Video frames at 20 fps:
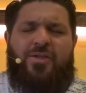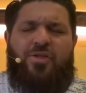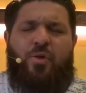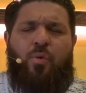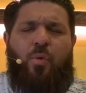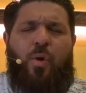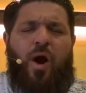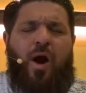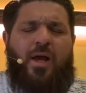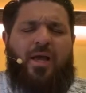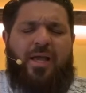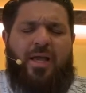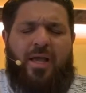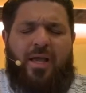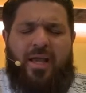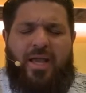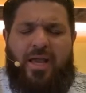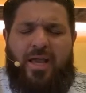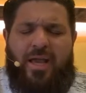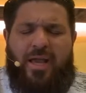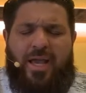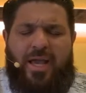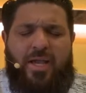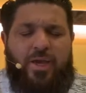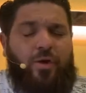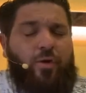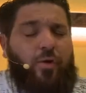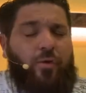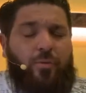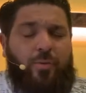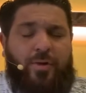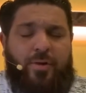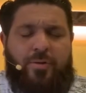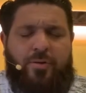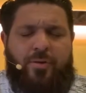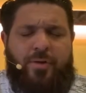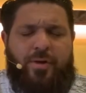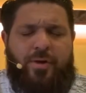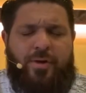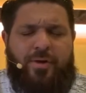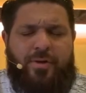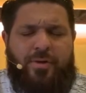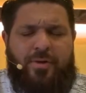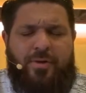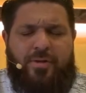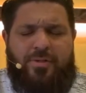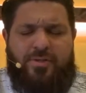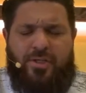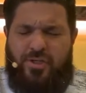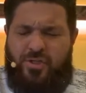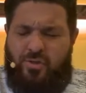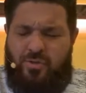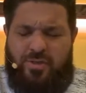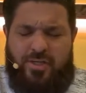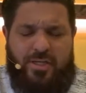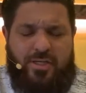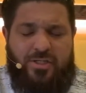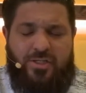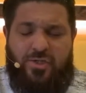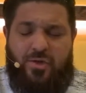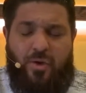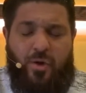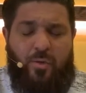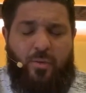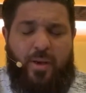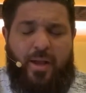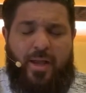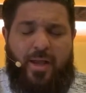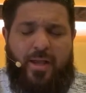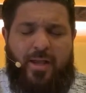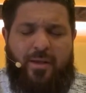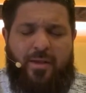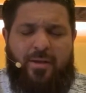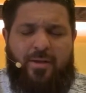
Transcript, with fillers: to walk in your will, Lord, to do things your way,